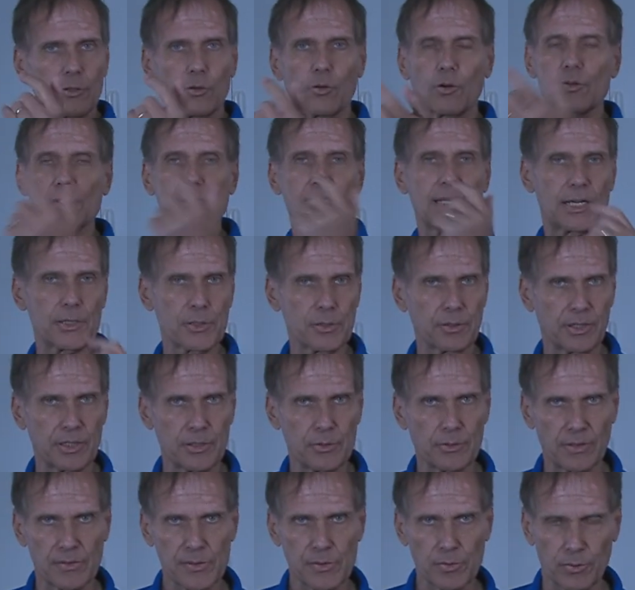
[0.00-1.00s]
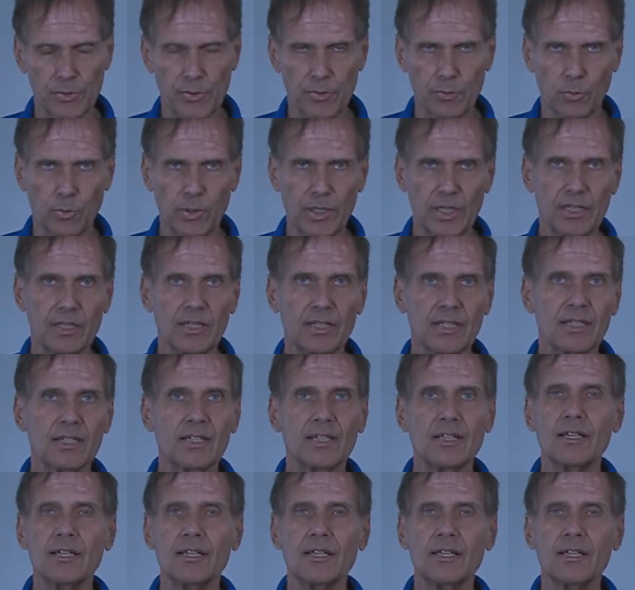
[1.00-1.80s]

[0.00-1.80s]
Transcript: Of course, naturally it drifts with the wind,